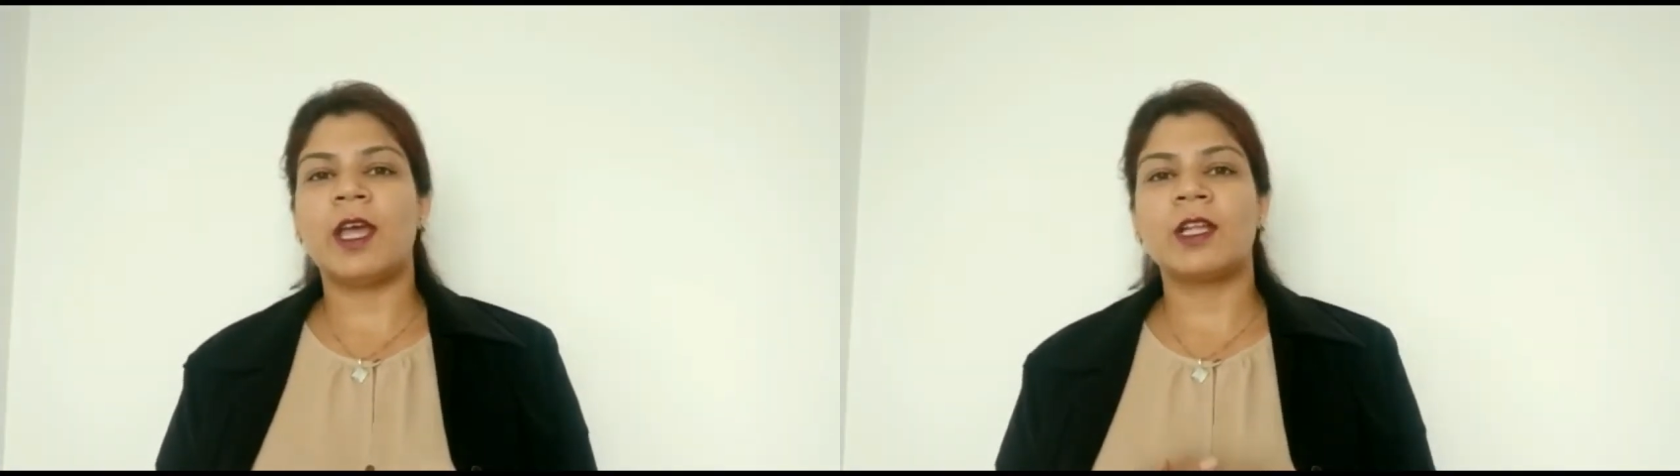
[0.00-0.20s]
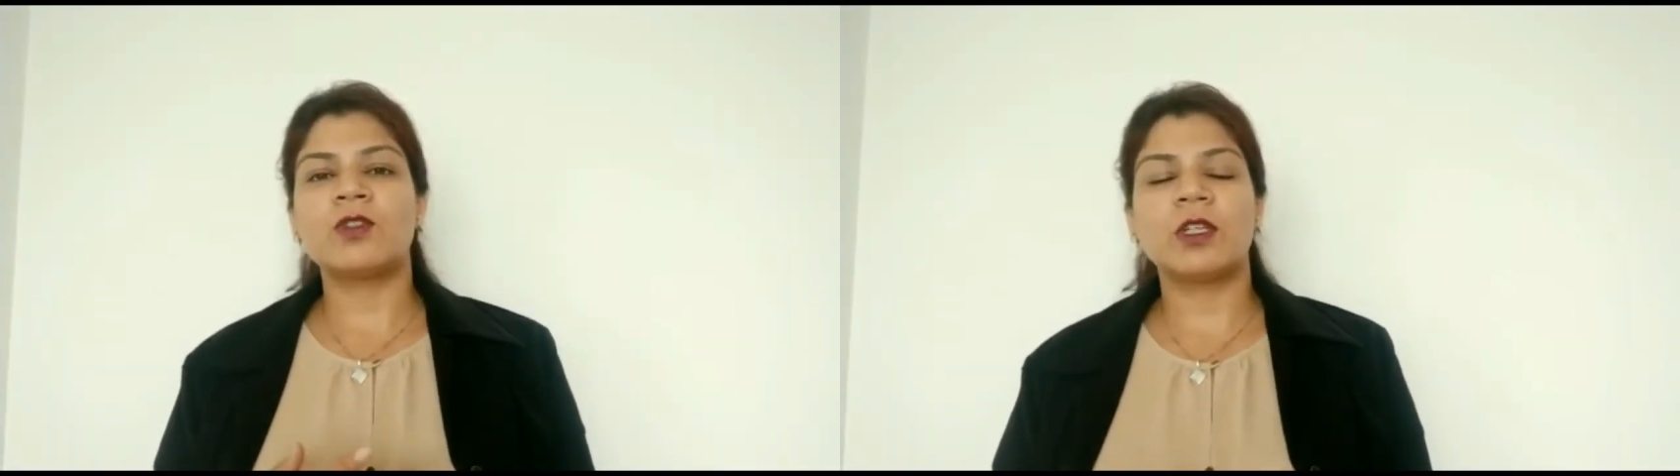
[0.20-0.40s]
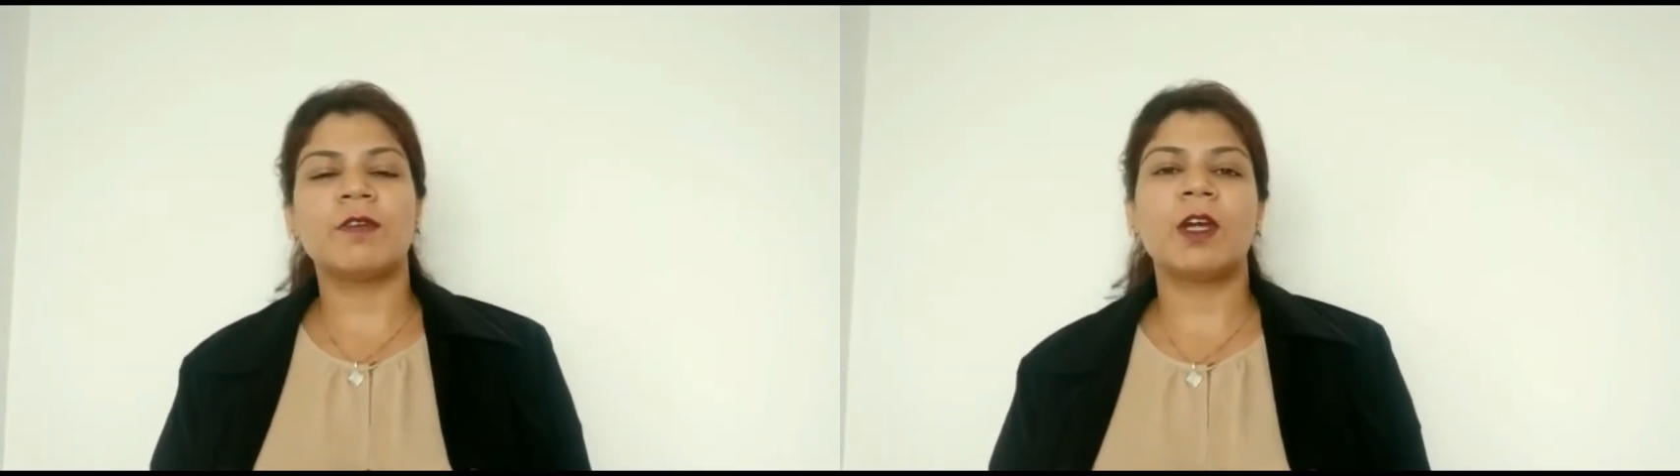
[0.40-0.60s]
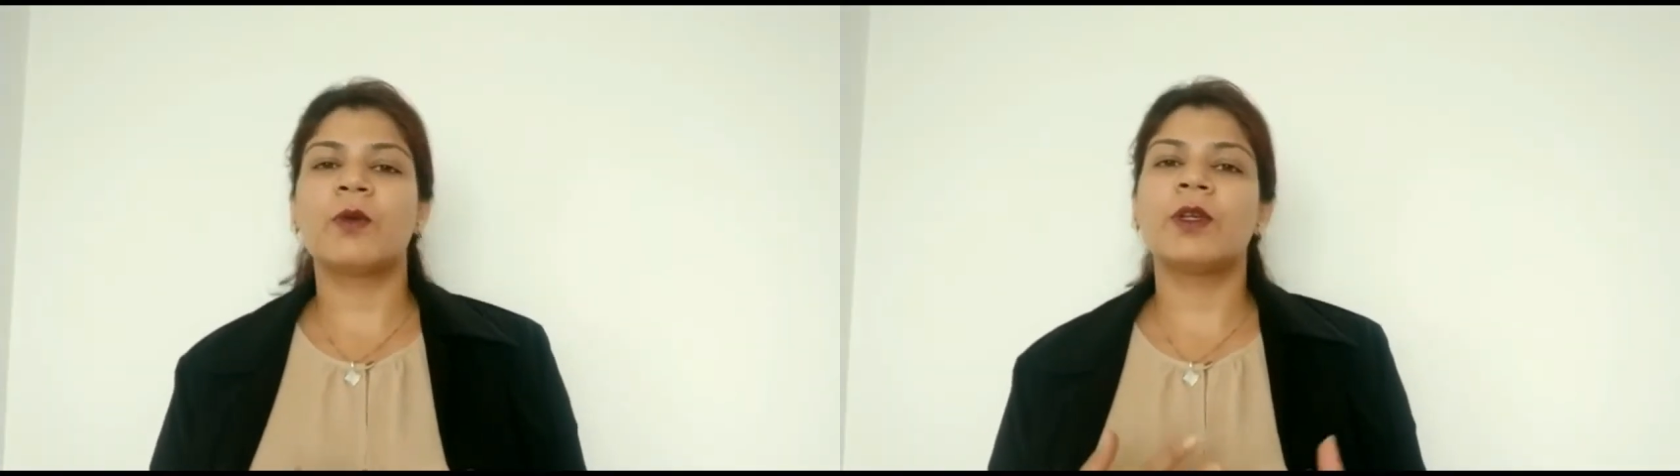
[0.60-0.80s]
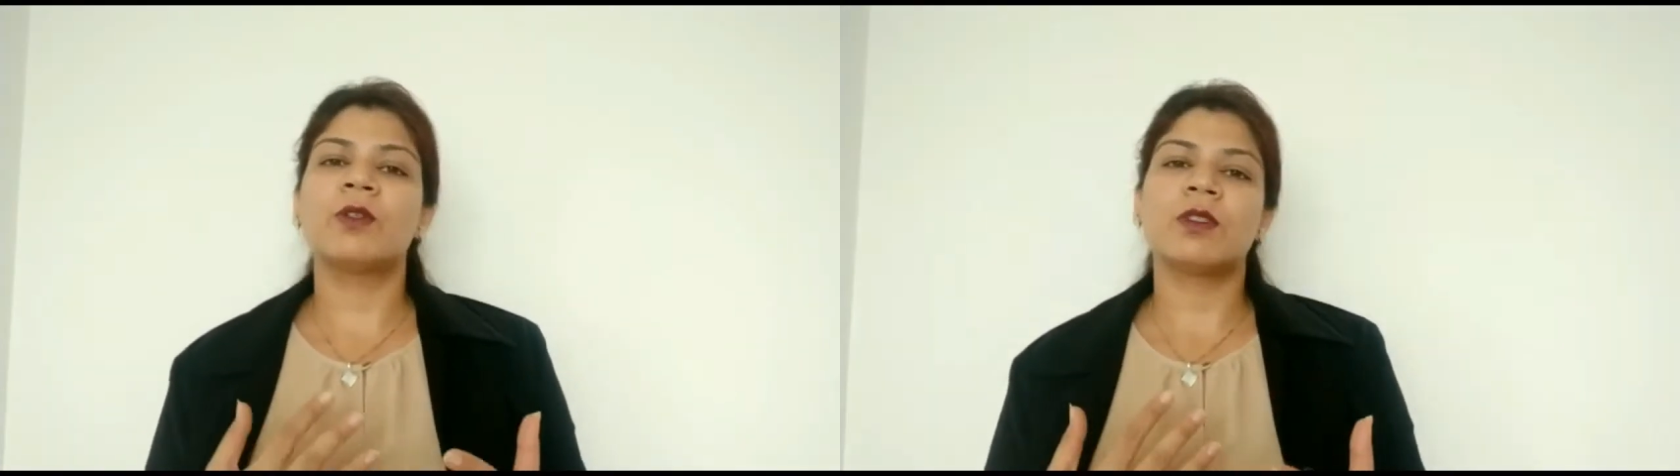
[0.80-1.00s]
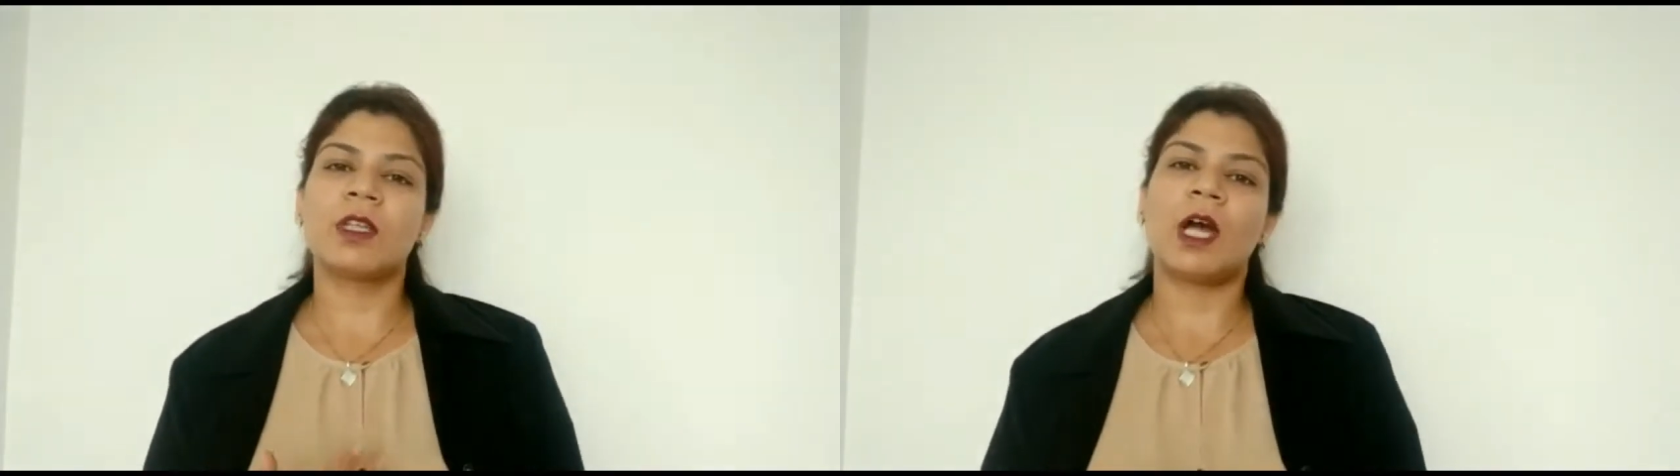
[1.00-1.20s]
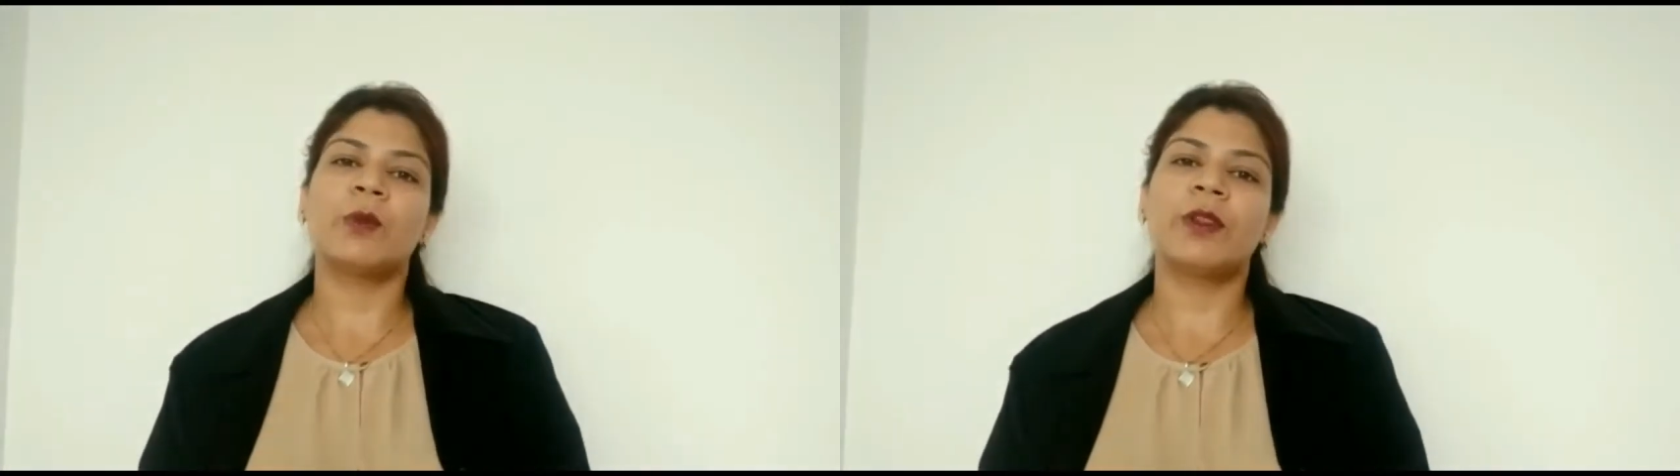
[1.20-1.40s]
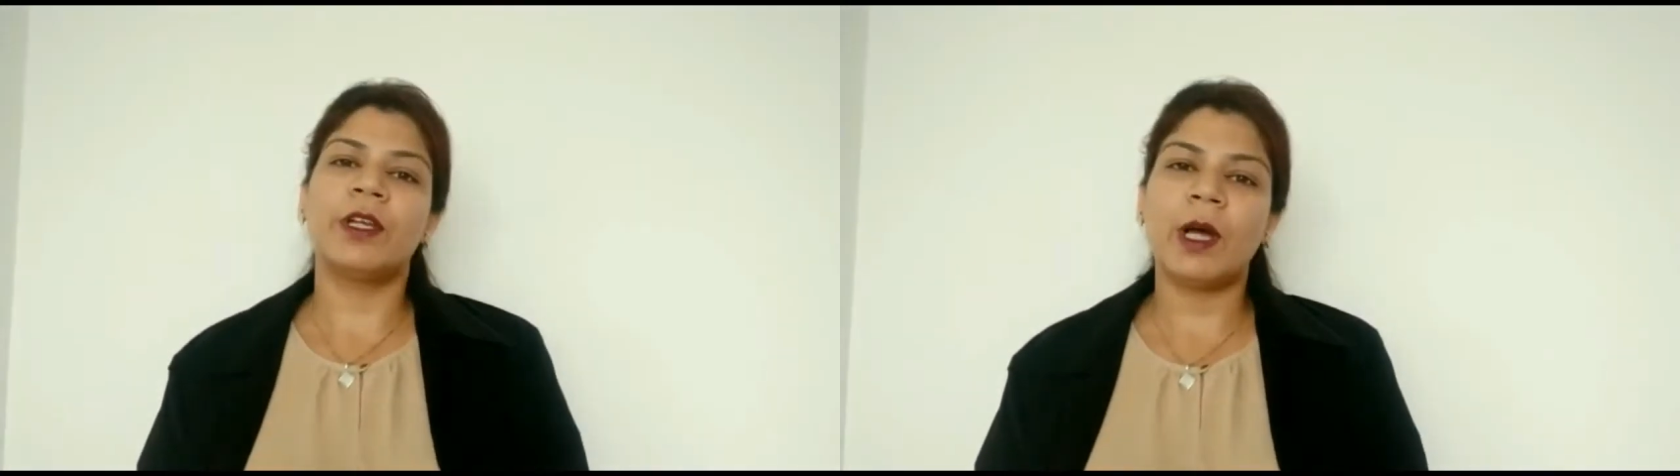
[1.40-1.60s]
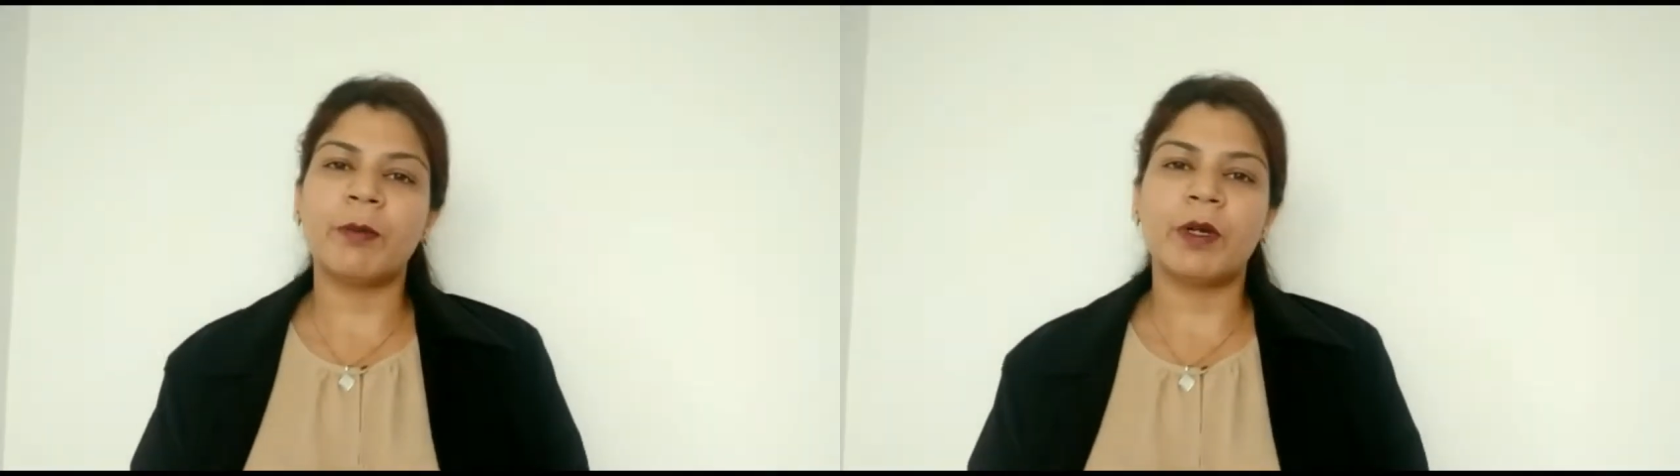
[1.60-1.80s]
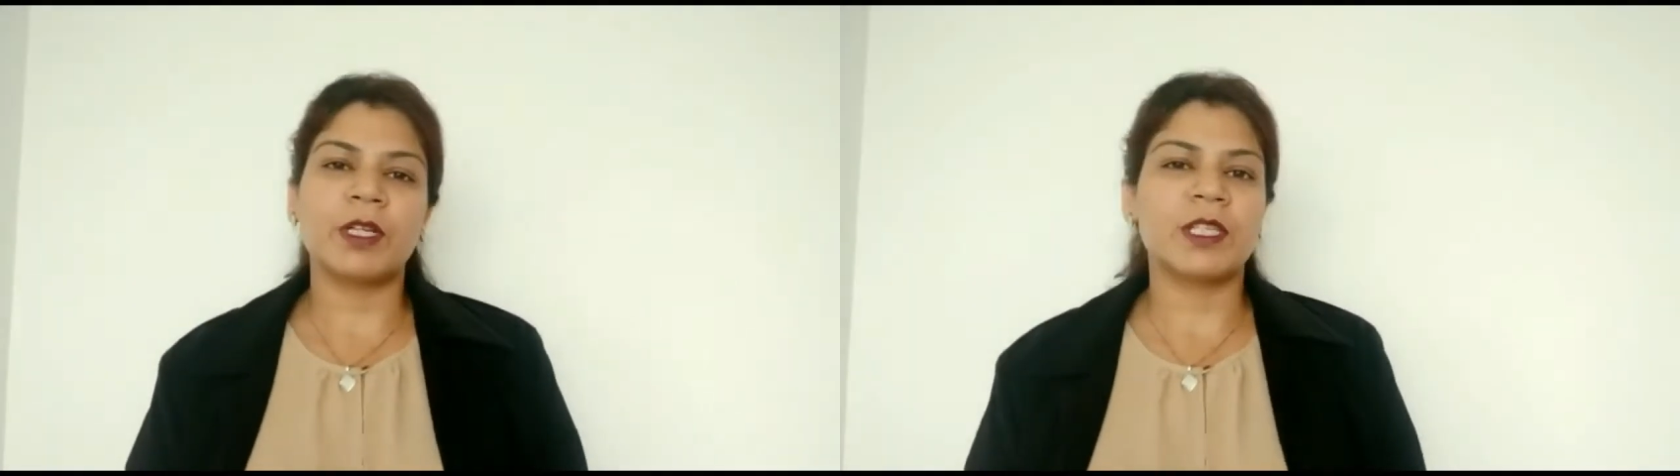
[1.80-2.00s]
and today we are going to start with the
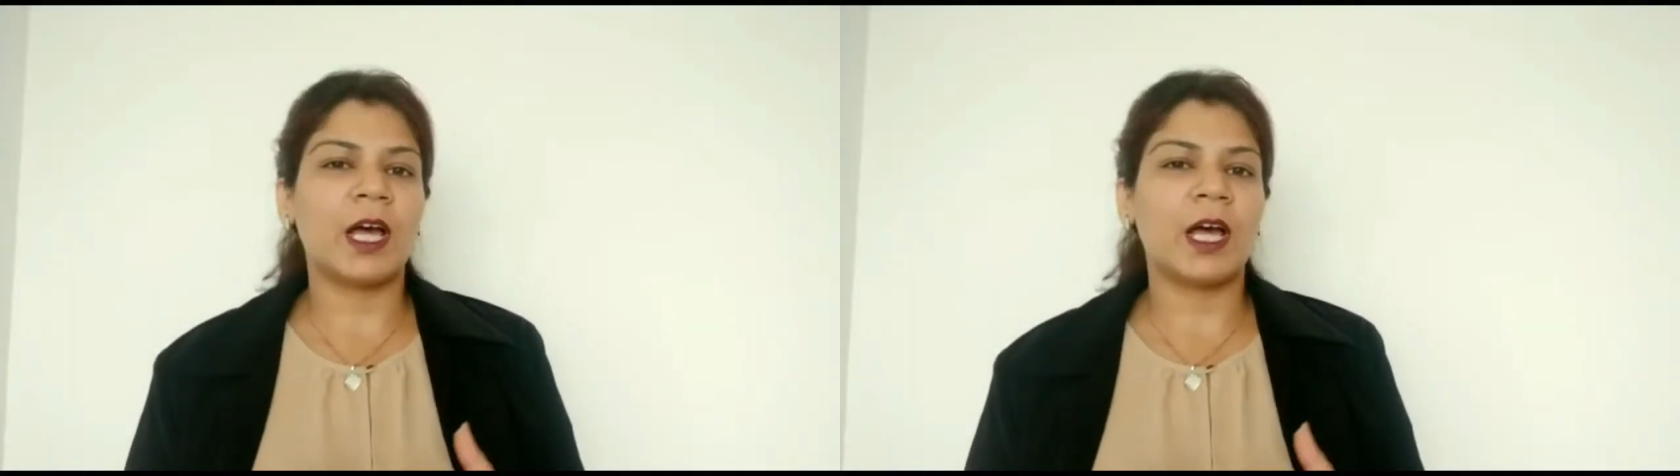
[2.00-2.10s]
numbers.